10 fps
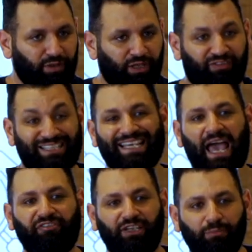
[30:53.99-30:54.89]
If it's
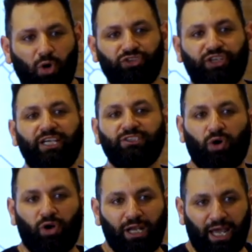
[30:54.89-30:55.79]
heavy, moderate,
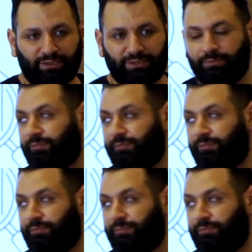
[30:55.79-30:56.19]
or light.